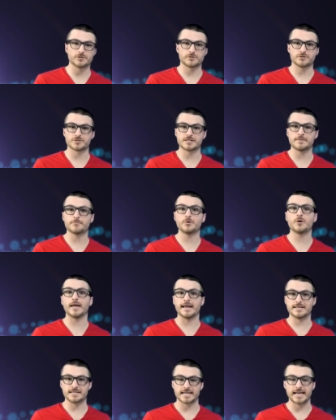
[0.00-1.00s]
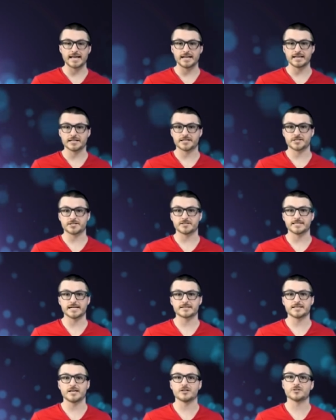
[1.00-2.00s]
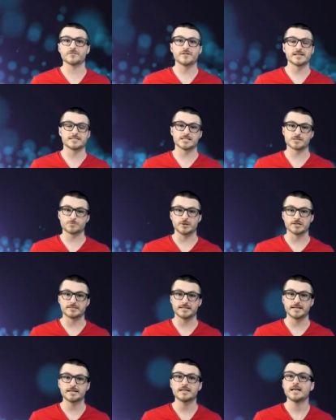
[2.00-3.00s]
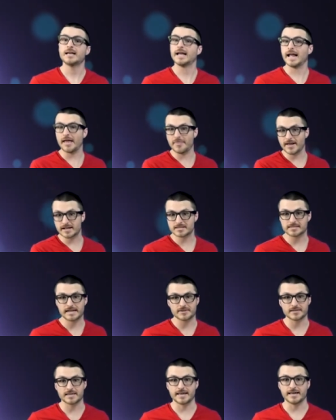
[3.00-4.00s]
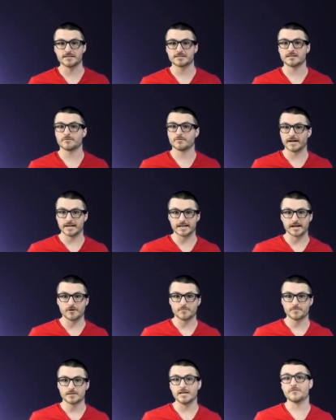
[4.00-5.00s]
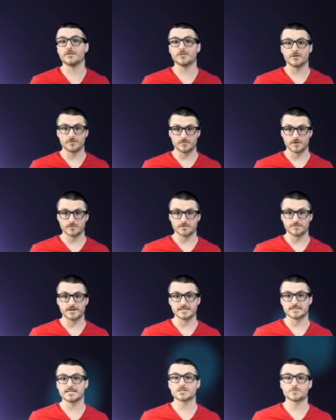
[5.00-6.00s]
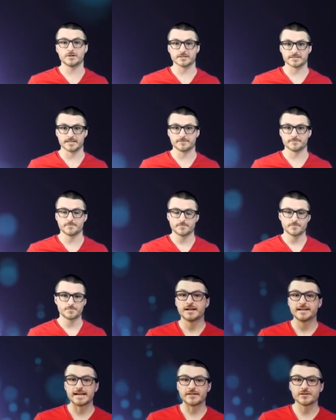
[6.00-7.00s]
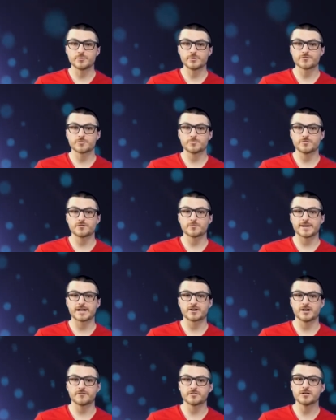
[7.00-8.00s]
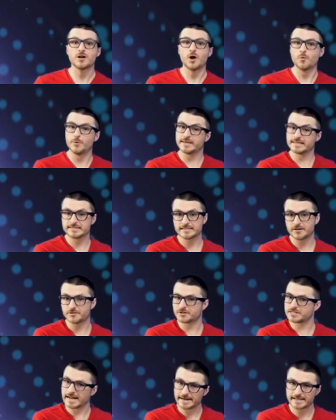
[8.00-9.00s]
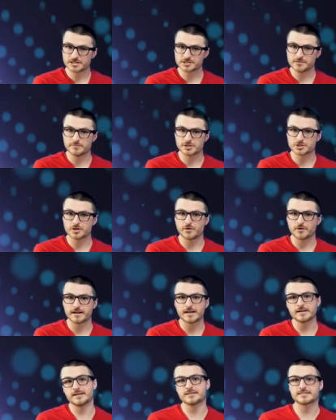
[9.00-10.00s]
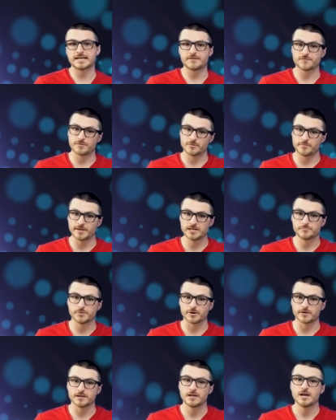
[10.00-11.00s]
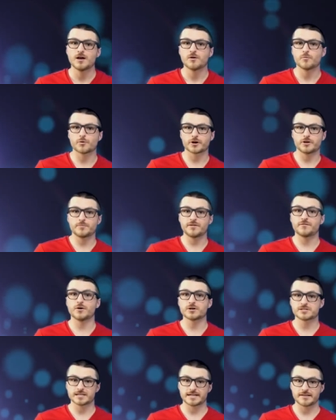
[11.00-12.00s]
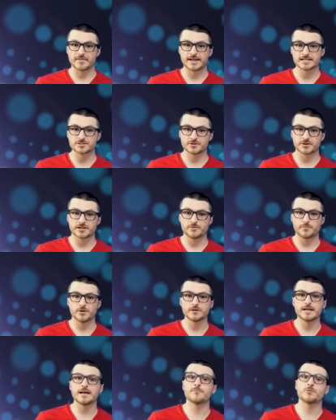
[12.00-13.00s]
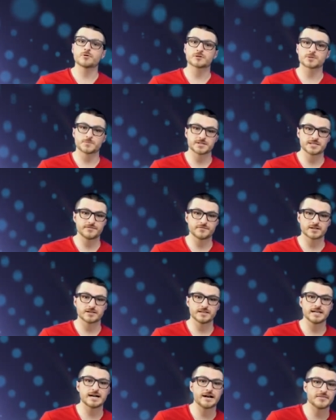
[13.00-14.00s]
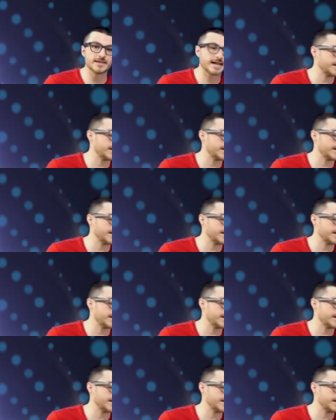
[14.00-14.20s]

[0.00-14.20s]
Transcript: a little symbol indicating it is detecting a device is plugged in, and that's not the case right now, even though the device is plugged in. Now that we've removed the back cover, we can tell there's not actually much going on aside from the main board. We're going to be focusing on that circuit board and more specifically on the